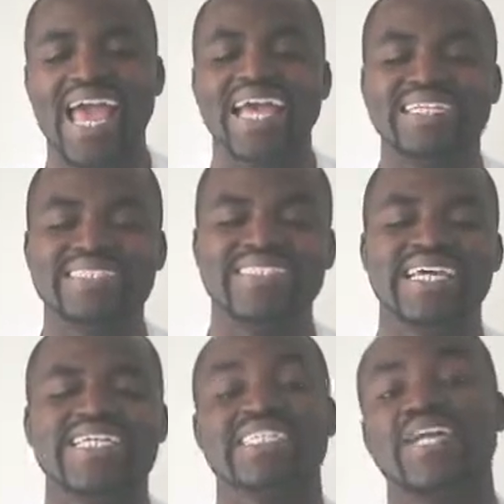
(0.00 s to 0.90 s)
And it
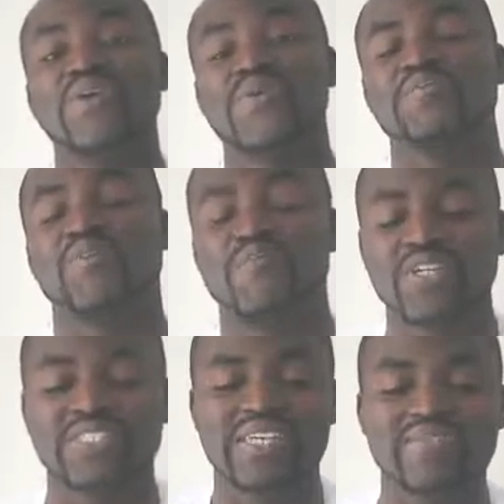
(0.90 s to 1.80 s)
says, and I'll read from
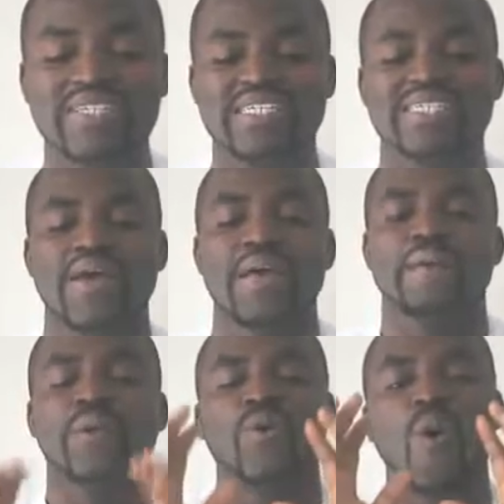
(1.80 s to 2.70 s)
verse 7, it says,
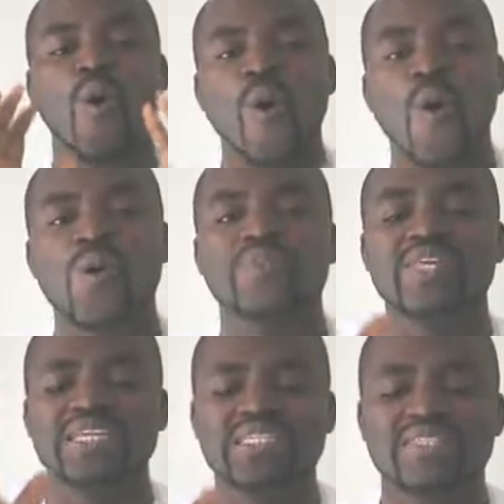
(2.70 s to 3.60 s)
but all
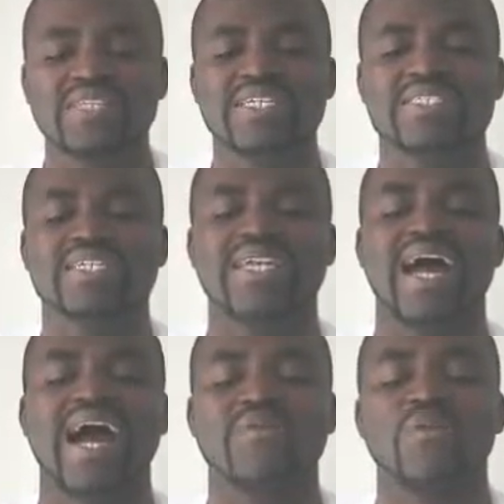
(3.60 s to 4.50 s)
these things that
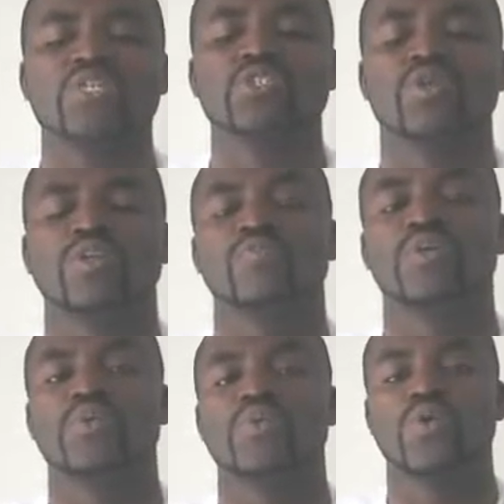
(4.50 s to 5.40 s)
I once thought
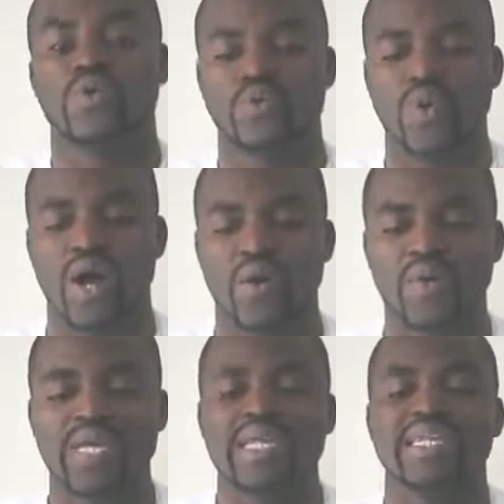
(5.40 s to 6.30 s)
very worthwhile,